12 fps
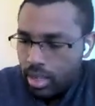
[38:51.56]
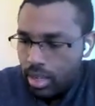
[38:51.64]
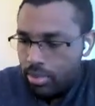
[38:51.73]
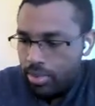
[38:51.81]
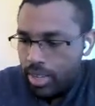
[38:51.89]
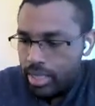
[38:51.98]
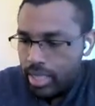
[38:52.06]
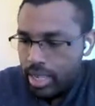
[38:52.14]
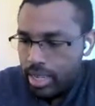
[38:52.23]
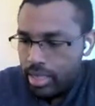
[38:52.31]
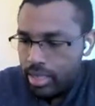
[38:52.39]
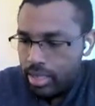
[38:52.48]
of a
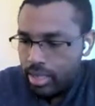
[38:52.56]
set